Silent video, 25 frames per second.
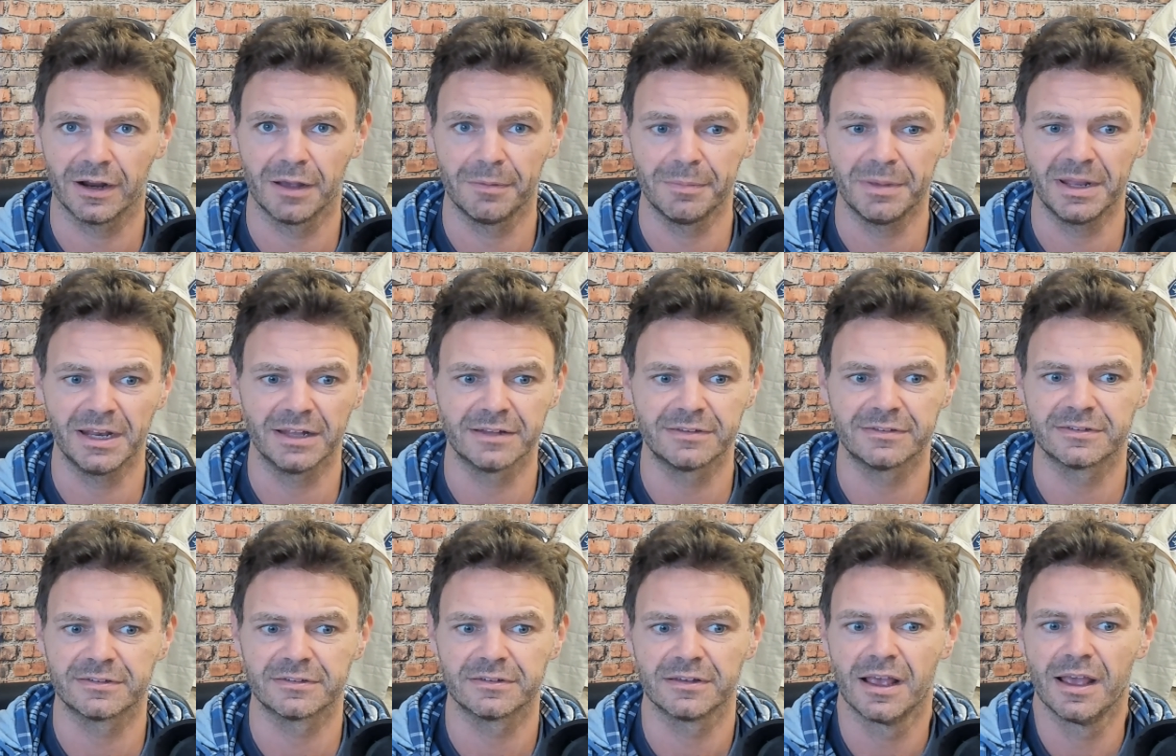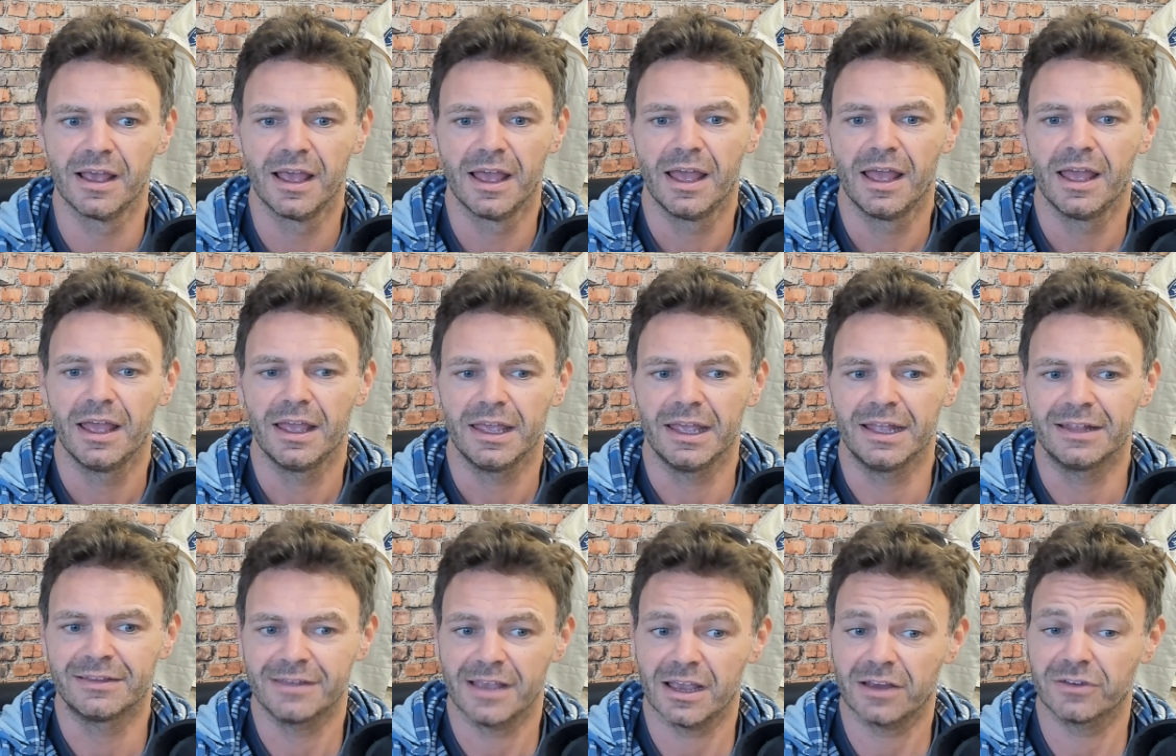I mean, it's
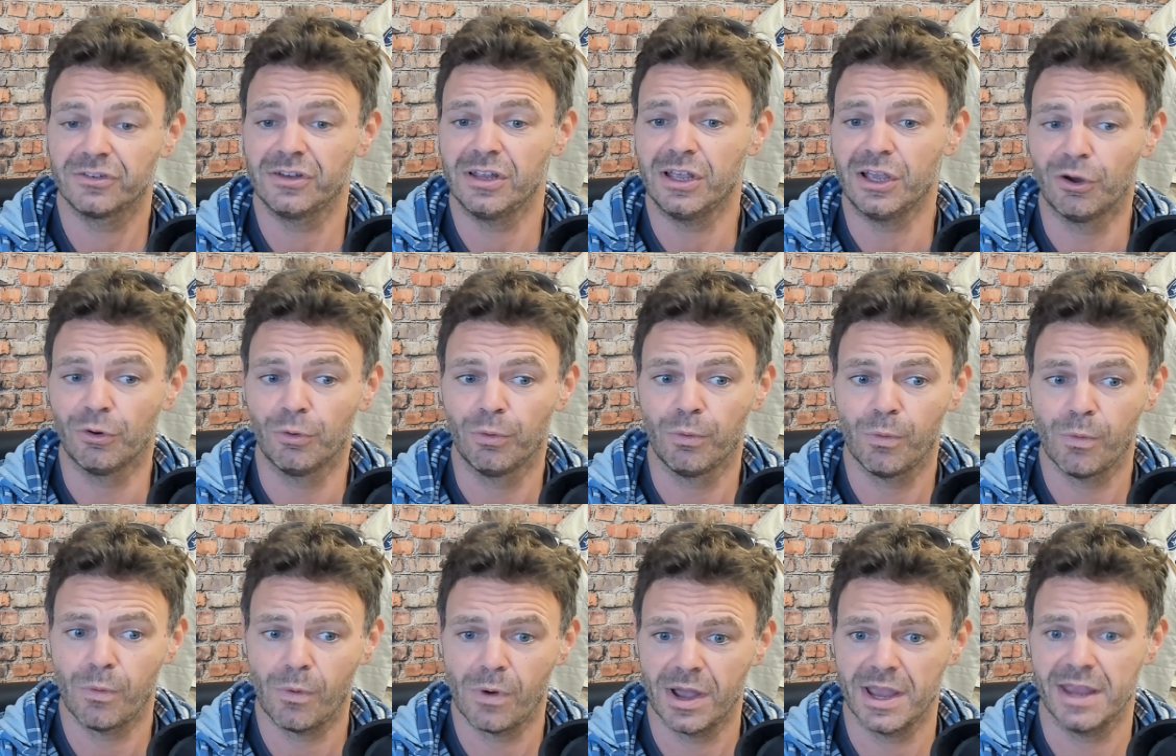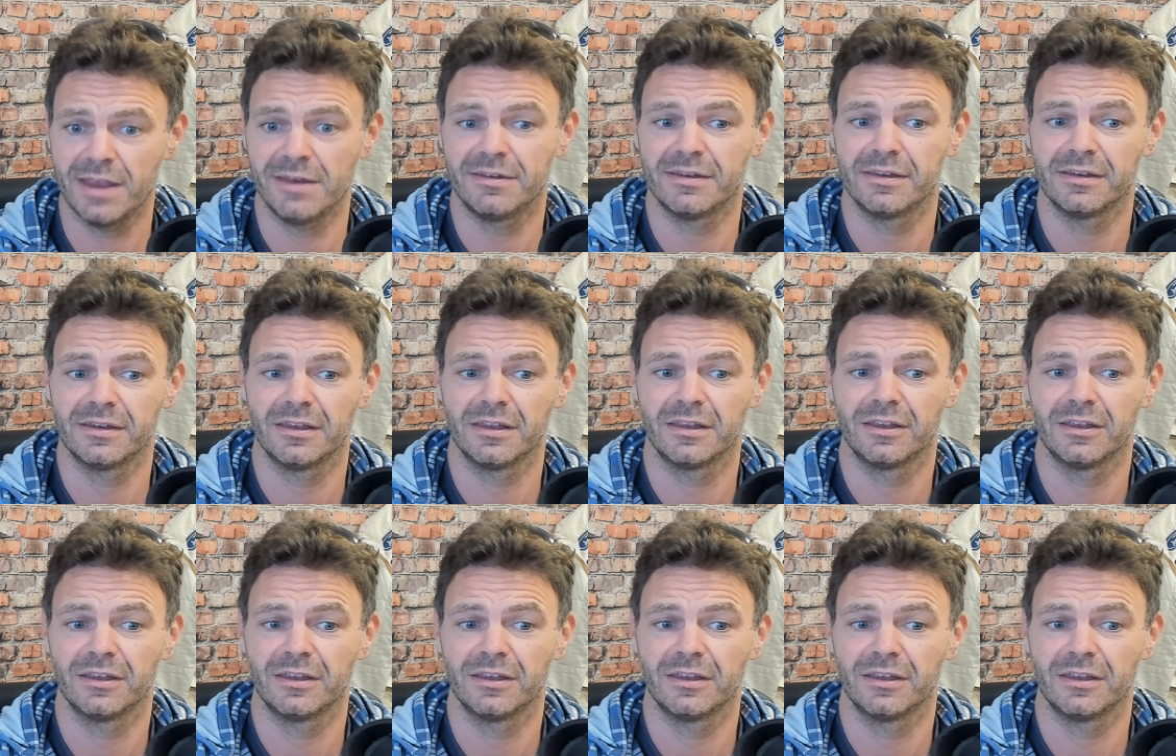it's actually quite